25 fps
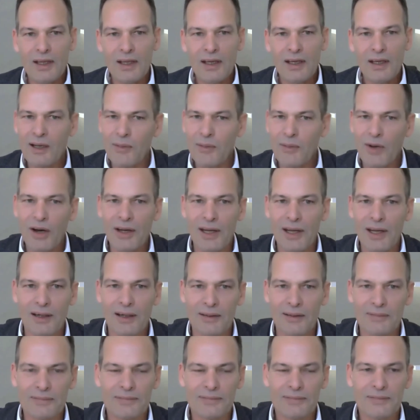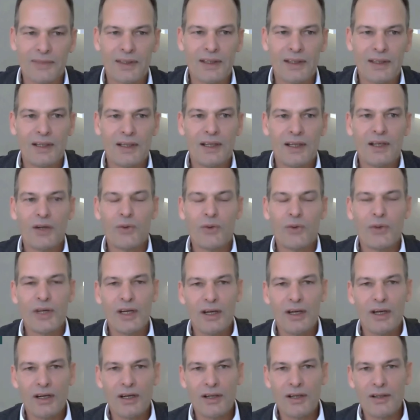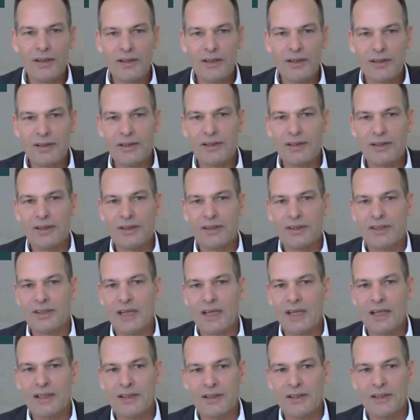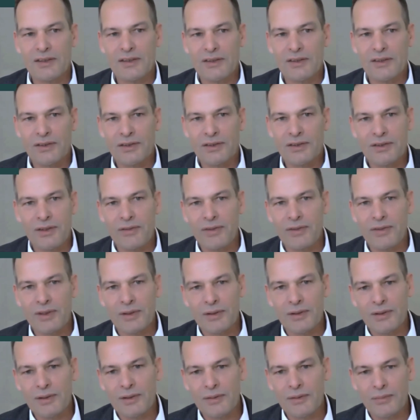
come on now we are state driven